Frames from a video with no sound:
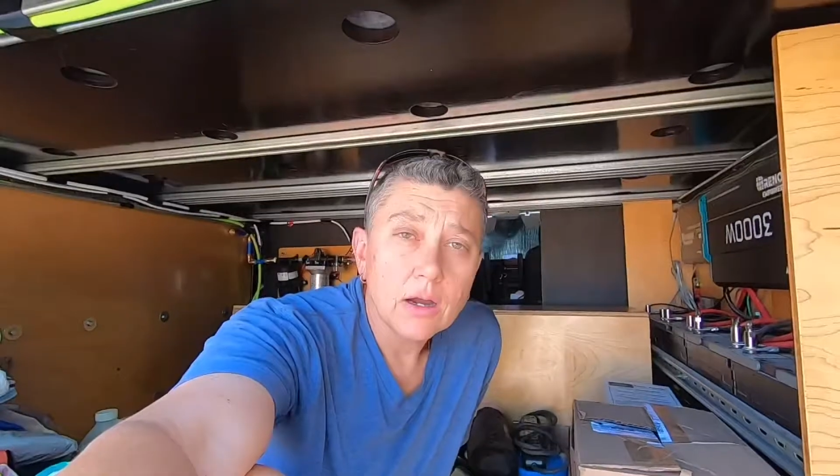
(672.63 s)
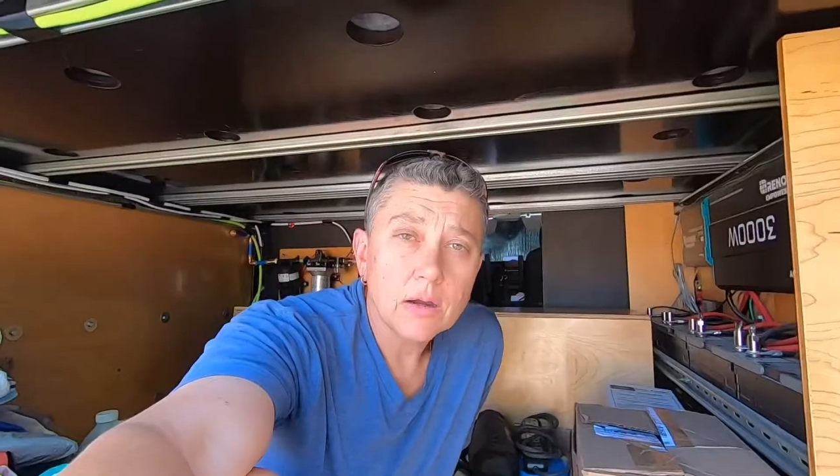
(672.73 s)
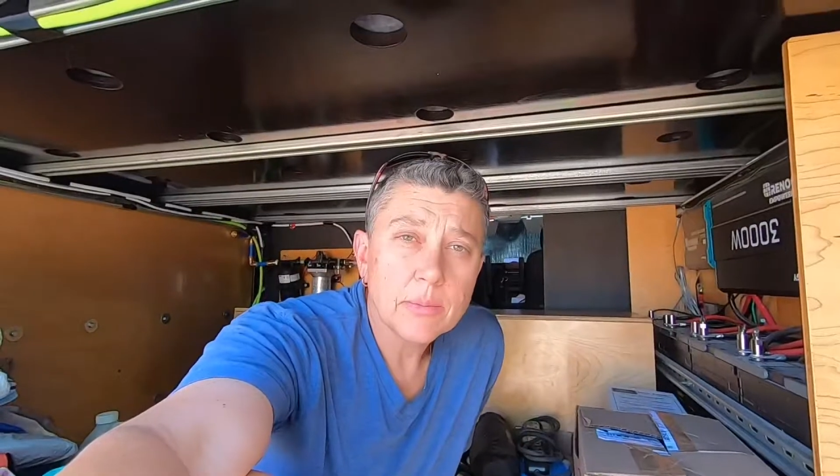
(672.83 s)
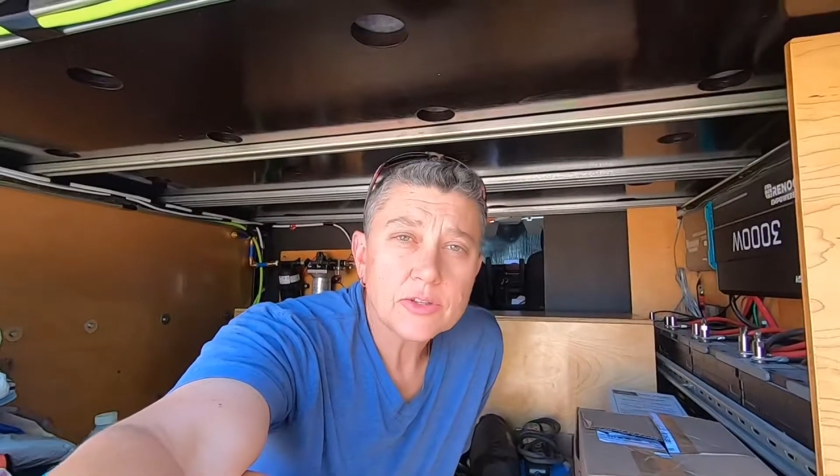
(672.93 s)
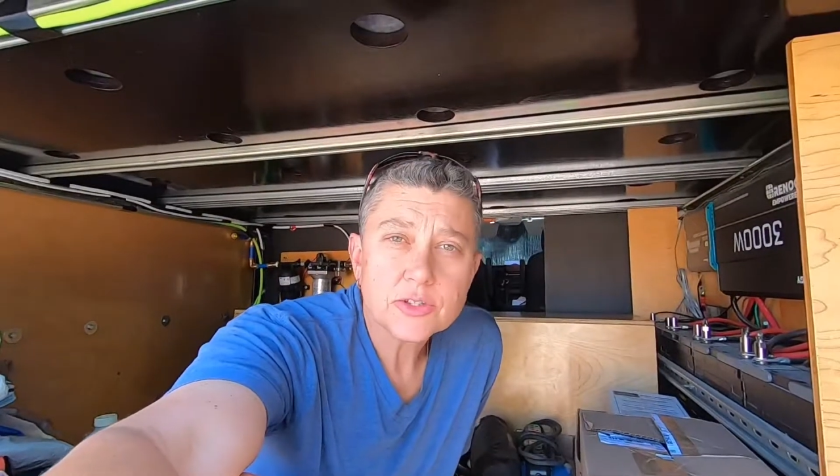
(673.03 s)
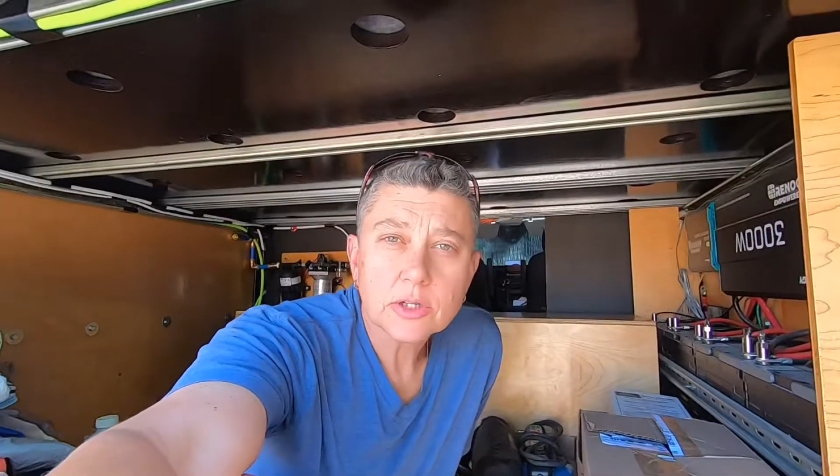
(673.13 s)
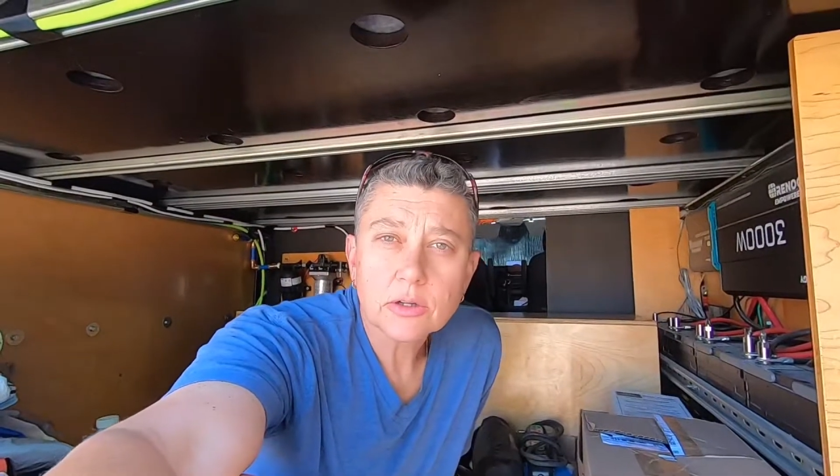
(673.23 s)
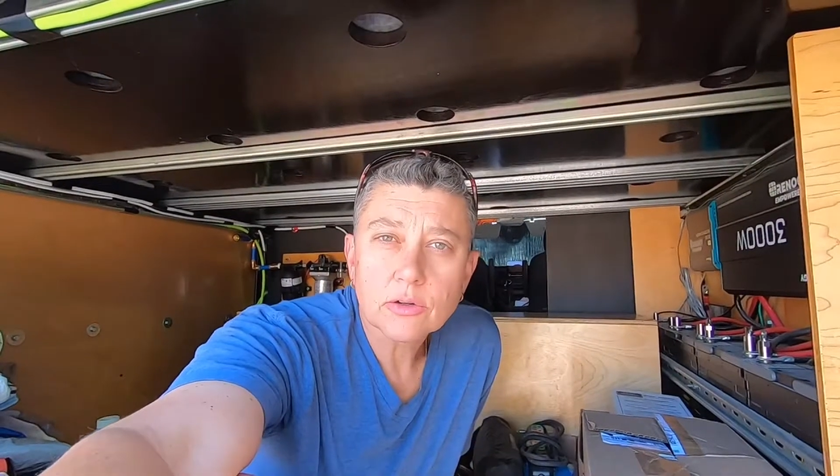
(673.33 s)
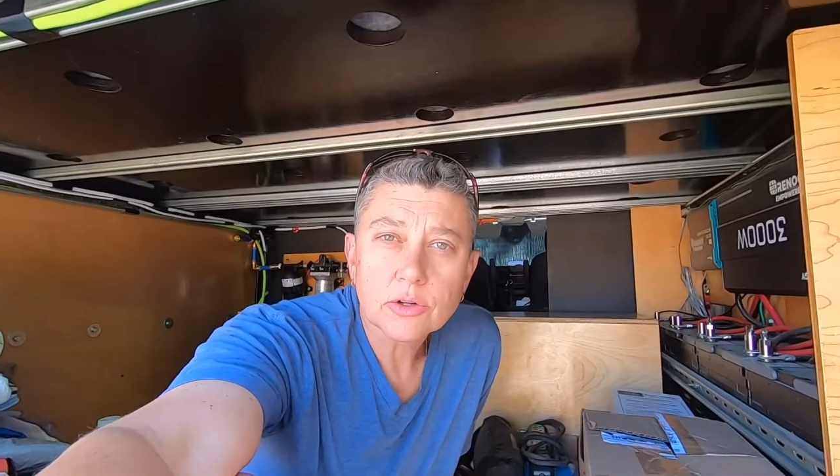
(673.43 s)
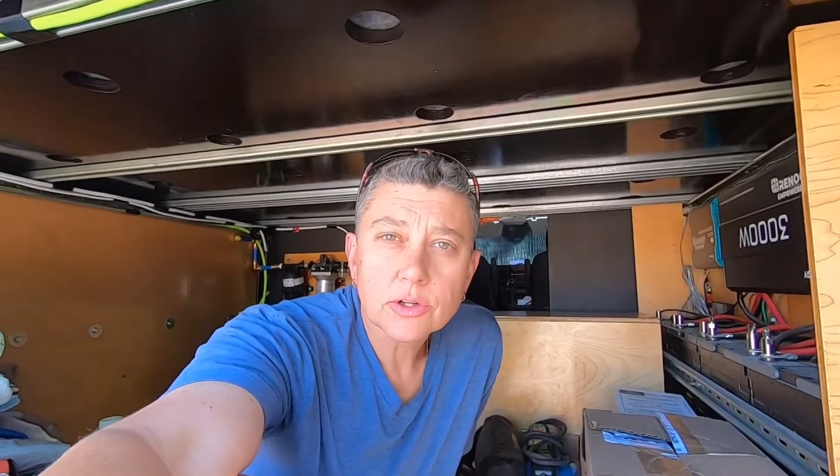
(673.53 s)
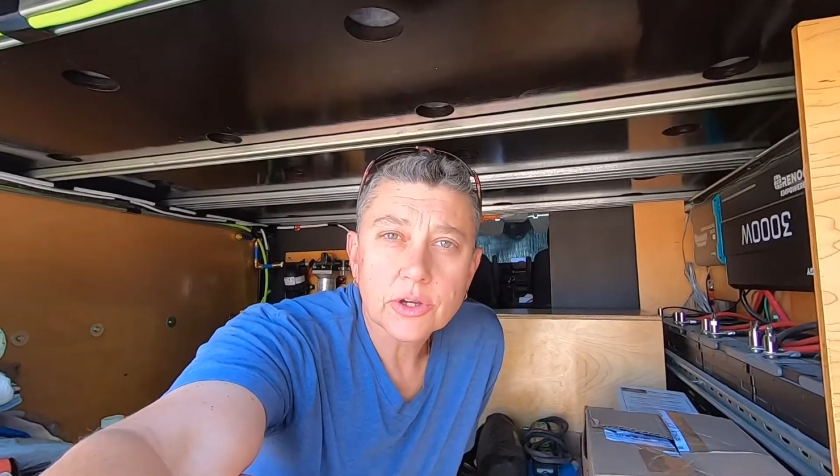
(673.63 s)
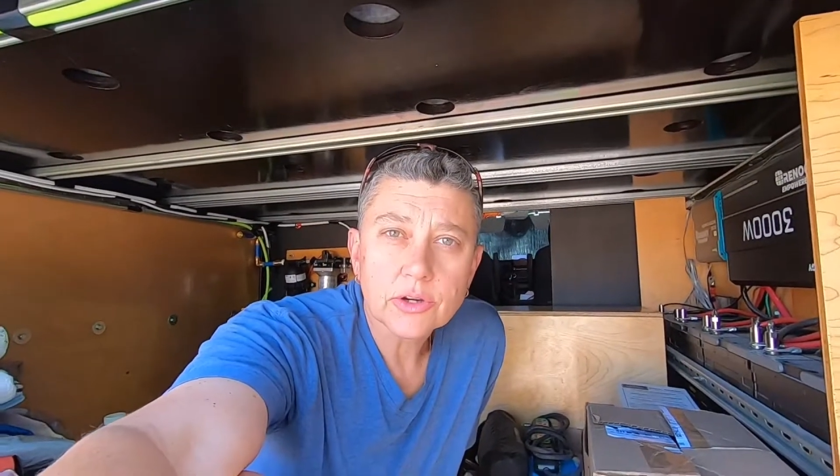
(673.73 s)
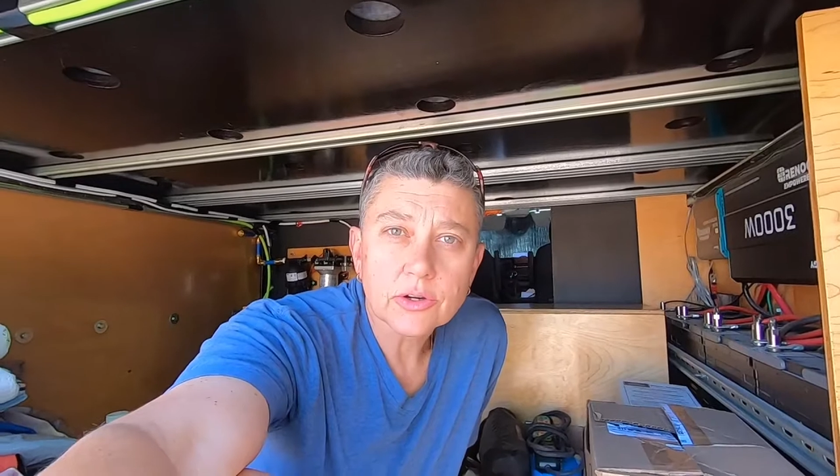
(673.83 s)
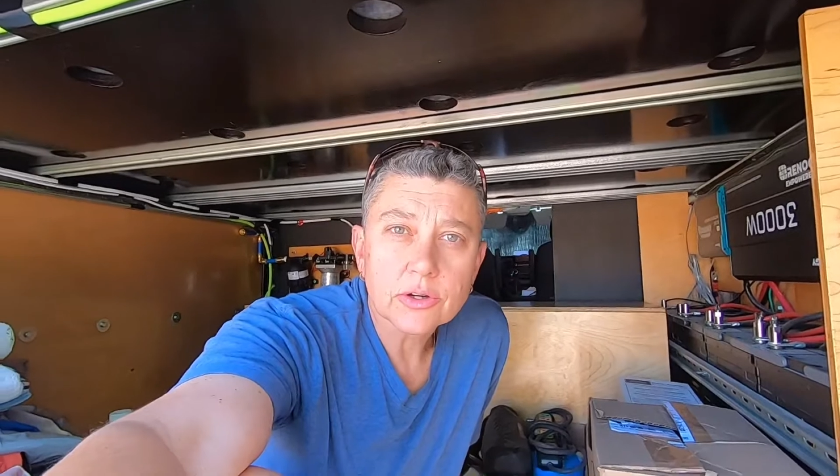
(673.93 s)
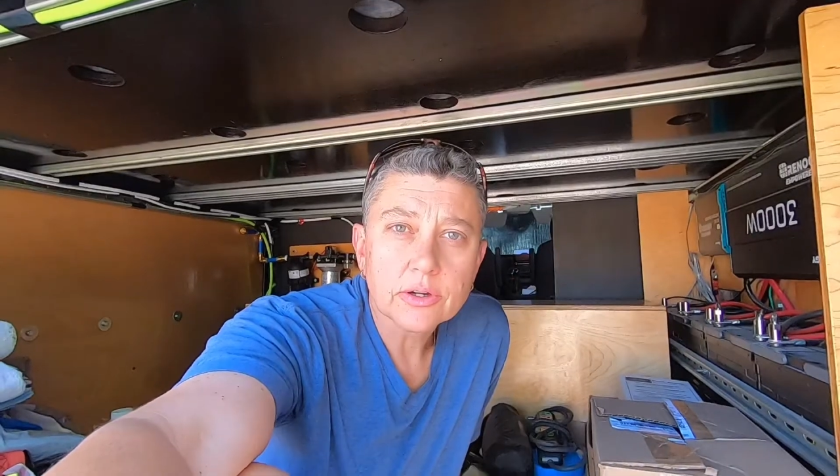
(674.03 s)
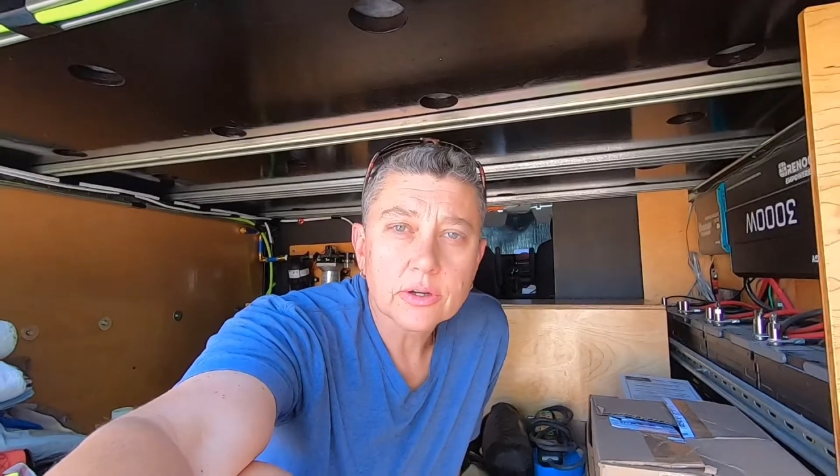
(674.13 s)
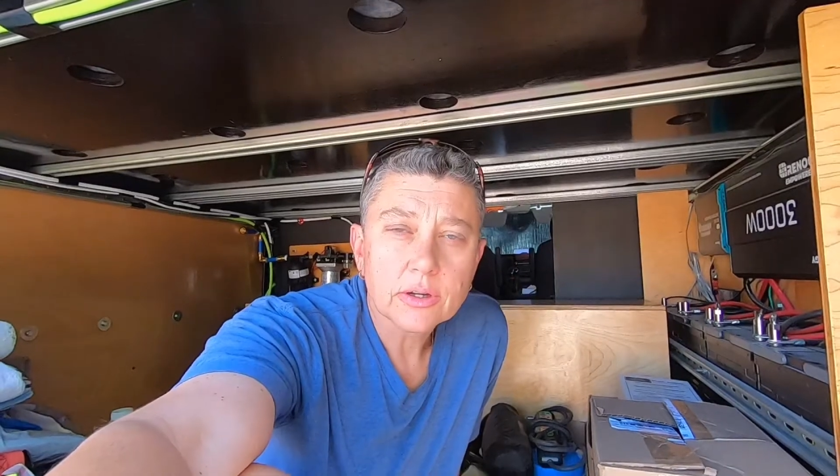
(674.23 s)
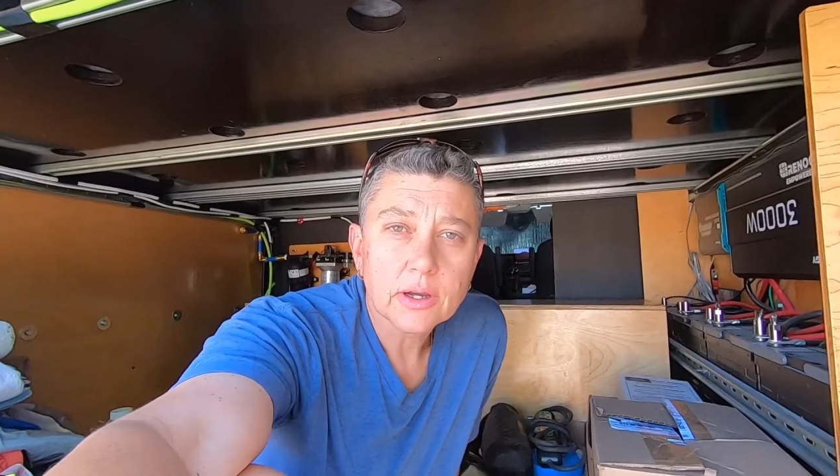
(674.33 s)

I mentioned a little earlier